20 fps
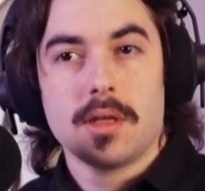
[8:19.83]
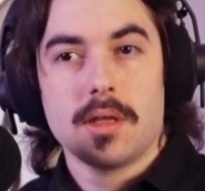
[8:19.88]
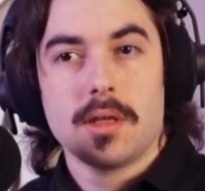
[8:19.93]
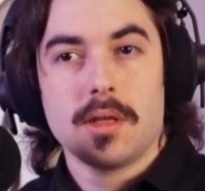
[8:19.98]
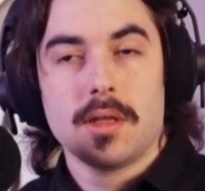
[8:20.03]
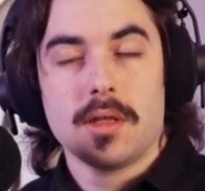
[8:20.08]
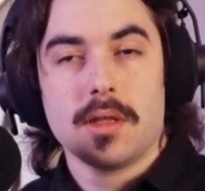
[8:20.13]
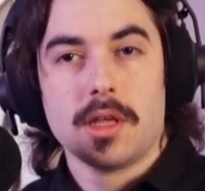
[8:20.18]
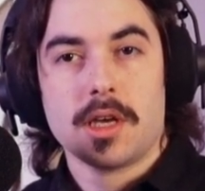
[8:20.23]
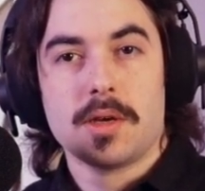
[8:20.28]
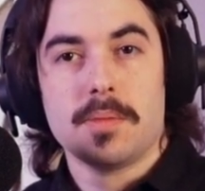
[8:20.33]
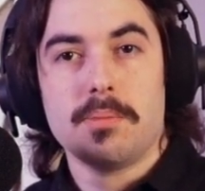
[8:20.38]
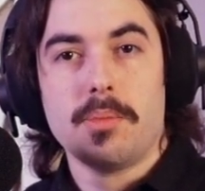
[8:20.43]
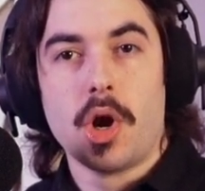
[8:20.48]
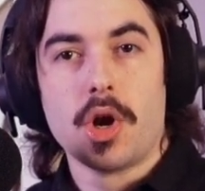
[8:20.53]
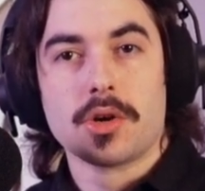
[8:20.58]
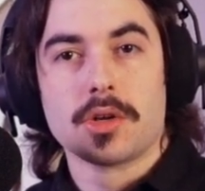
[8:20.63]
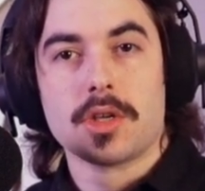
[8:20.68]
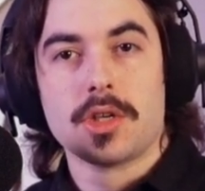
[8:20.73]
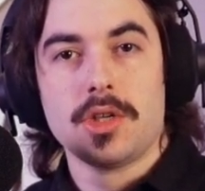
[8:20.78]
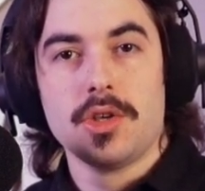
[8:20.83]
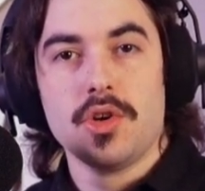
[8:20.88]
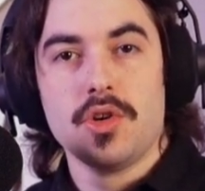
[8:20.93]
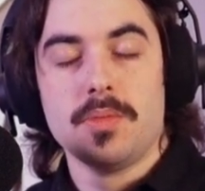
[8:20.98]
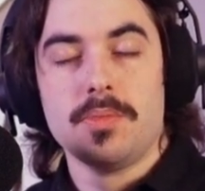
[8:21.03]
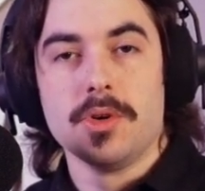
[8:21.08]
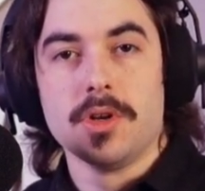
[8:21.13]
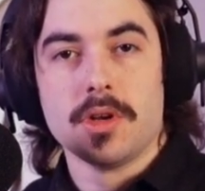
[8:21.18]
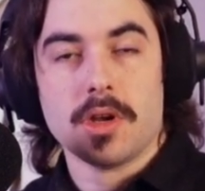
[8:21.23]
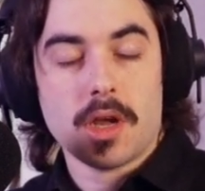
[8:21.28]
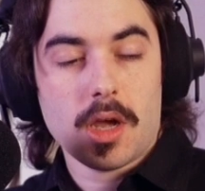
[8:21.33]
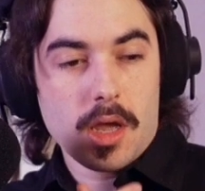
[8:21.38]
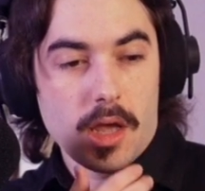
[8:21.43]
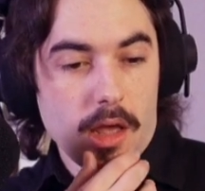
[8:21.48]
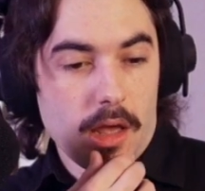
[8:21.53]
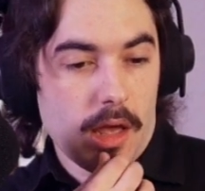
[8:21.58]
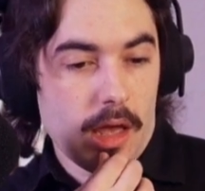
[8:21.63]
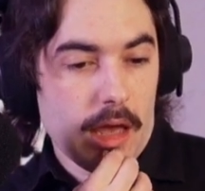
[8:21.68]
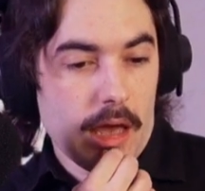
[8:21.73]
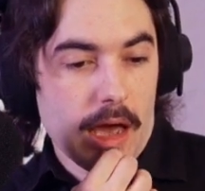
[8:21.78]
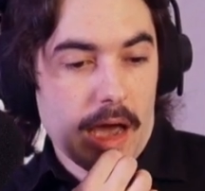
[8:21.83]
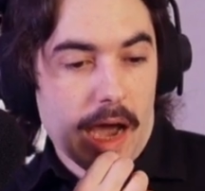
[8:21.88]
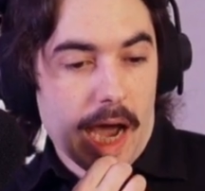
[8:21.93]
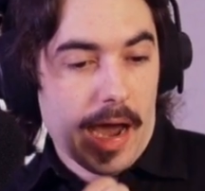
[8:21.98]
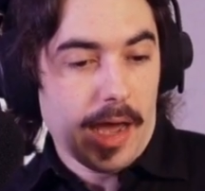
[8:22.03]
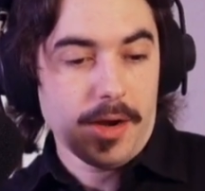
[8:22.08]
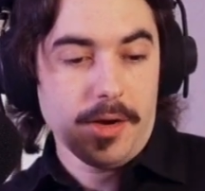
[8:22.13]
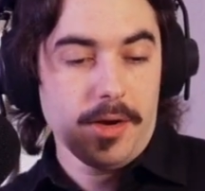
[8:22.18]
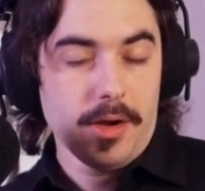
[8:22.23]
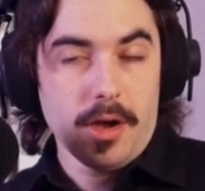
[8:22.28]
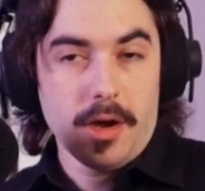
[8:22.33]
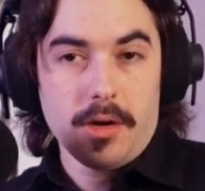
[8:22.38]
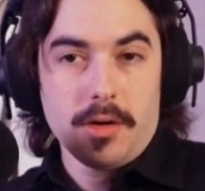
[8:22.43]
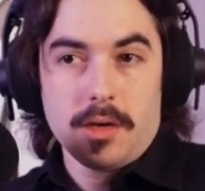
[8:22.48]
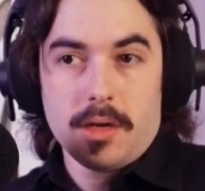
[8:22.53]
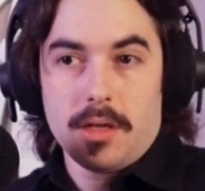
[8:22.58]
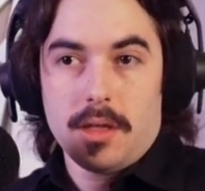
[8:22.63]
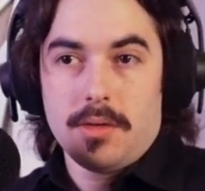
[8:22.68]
Like Mark Cuban. I don't know.